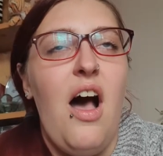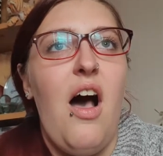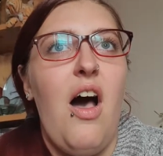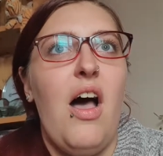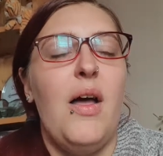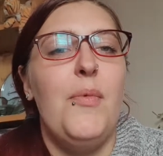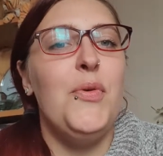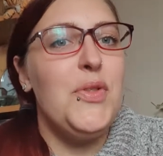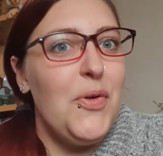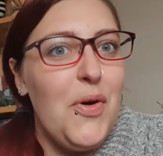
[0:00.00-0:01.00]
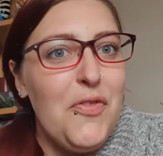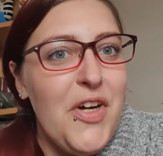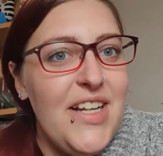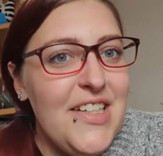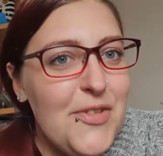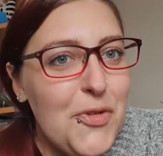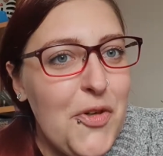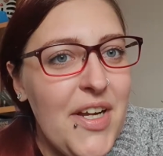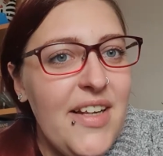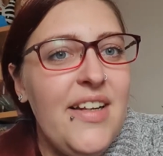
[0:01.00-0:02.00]
I'm also a qualified
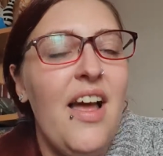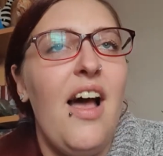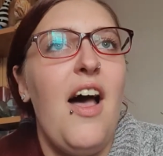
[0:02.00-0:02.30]
historian.